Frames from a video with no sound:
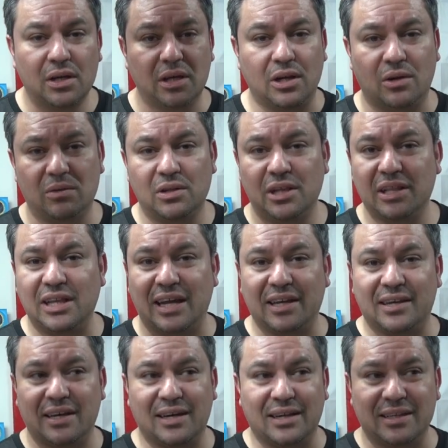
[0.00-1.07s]
It only
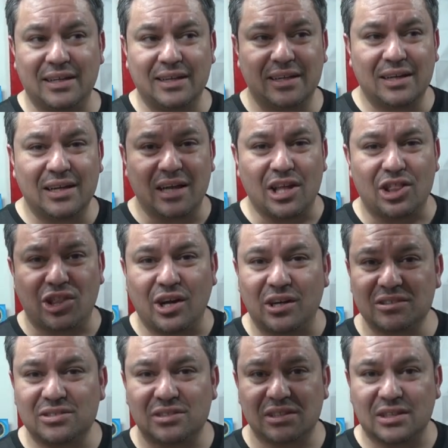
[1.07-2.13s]
like, uh, it
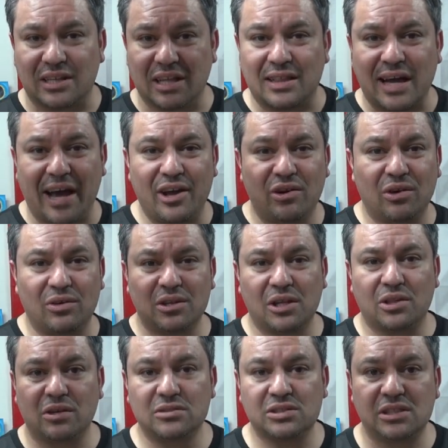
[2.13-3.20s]
turns, the dial only
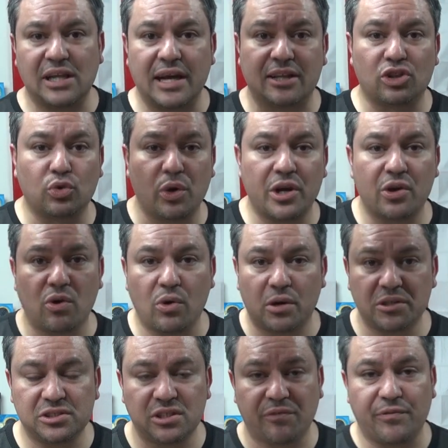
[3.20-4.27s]
turns like three
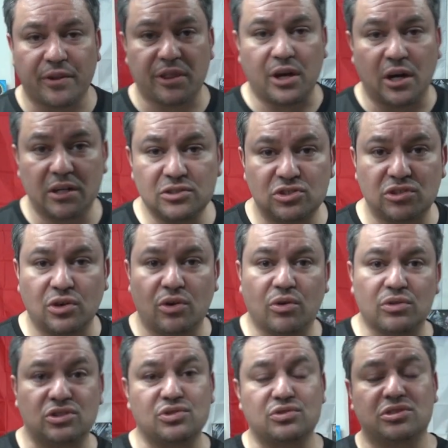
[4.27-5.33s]
quarters of a turn
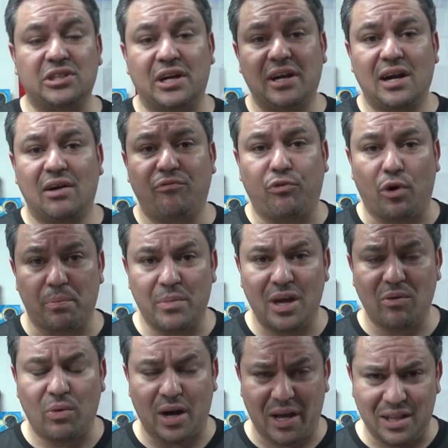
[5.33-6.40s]
so to set it up for me
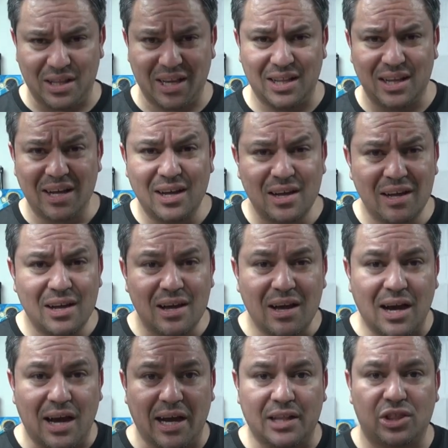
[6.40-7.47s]
what I did
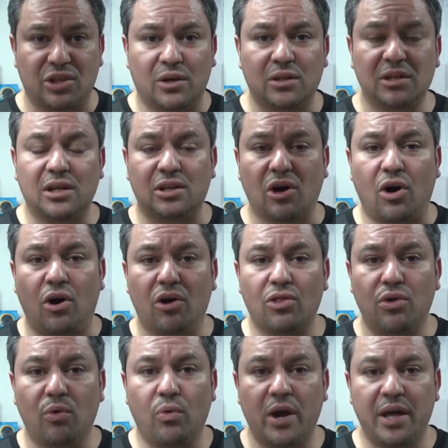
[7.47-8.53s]
I turned it all
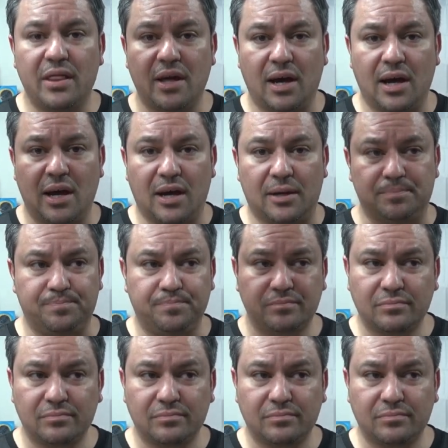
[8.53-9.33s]
the way um,